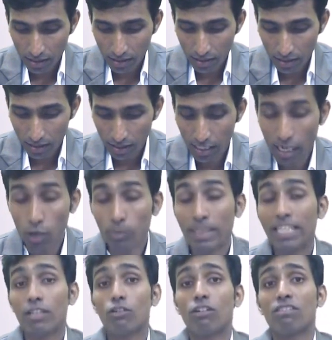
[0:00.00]
how many
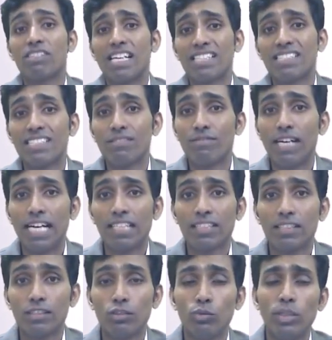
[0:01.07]
contracts in fact
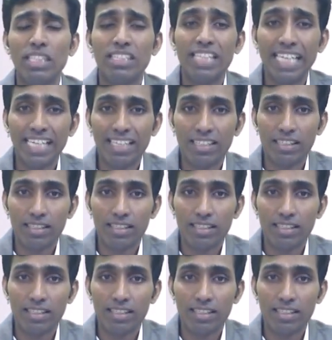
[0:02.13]
you will take.